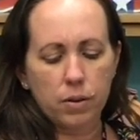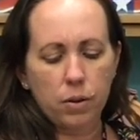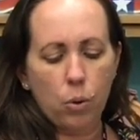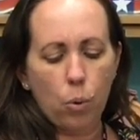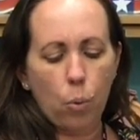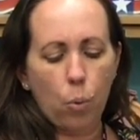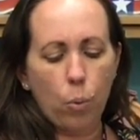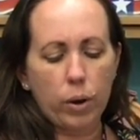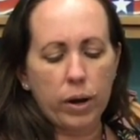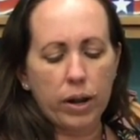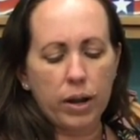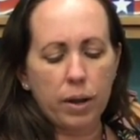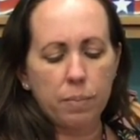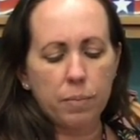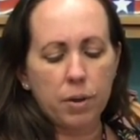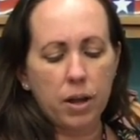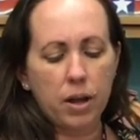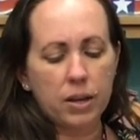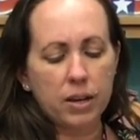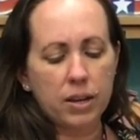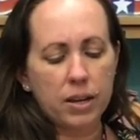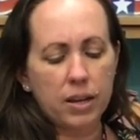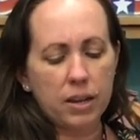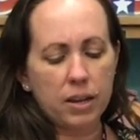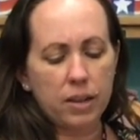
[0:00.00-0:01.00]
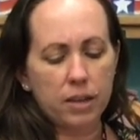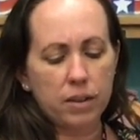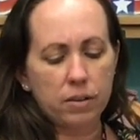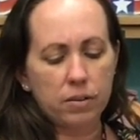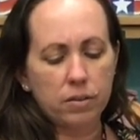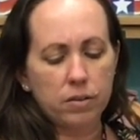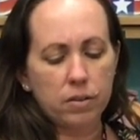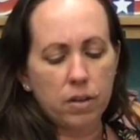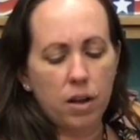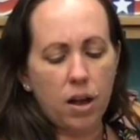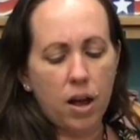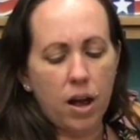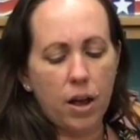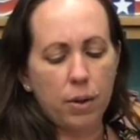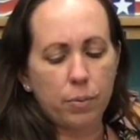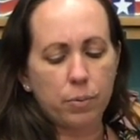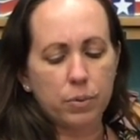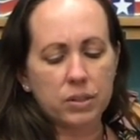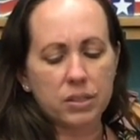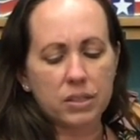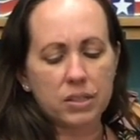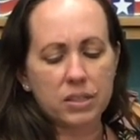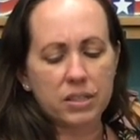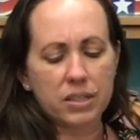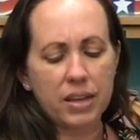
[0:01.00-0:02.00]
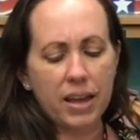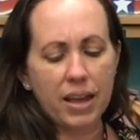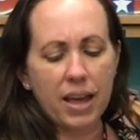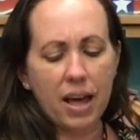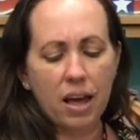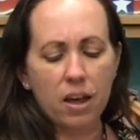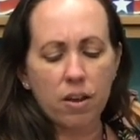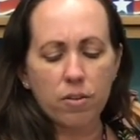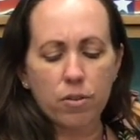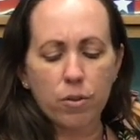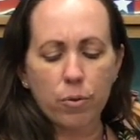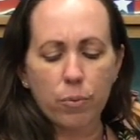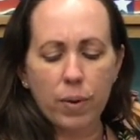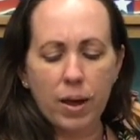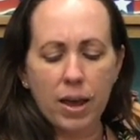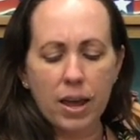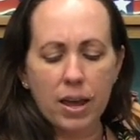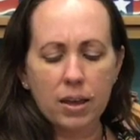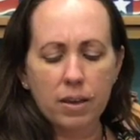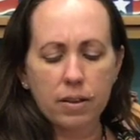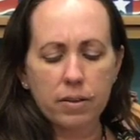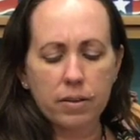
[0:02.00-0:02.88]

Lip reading: When I am not needed, I will stay out of the way